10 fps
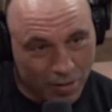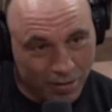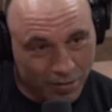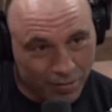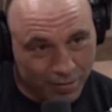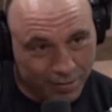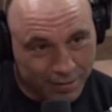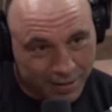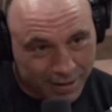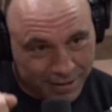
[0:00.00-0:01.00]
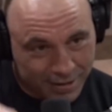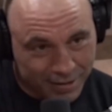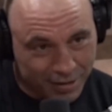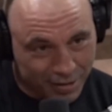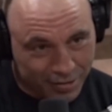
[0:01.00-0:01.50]
hole, and you can
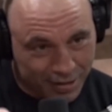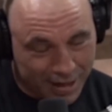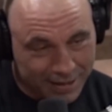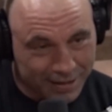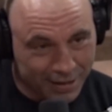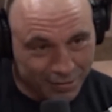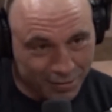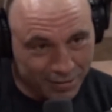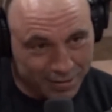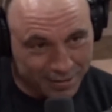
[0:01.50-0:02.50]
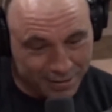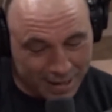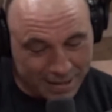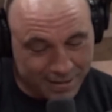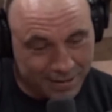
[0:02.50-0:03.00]
dunk your line in there. So this is
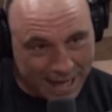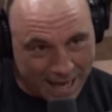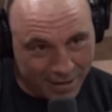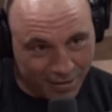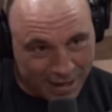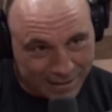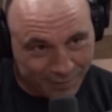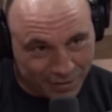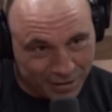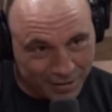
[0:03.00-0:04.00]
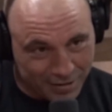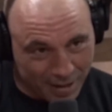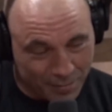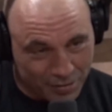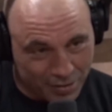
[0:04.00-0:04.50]
like that. You're ice fishing on the top
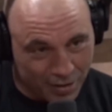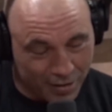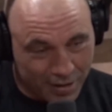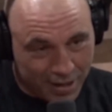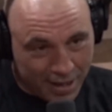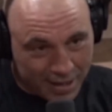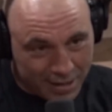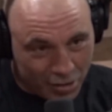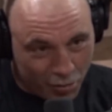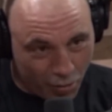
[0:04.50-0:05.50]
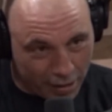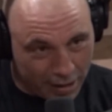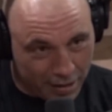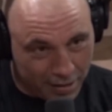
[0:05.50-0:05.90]
of your skull, and then you cork it.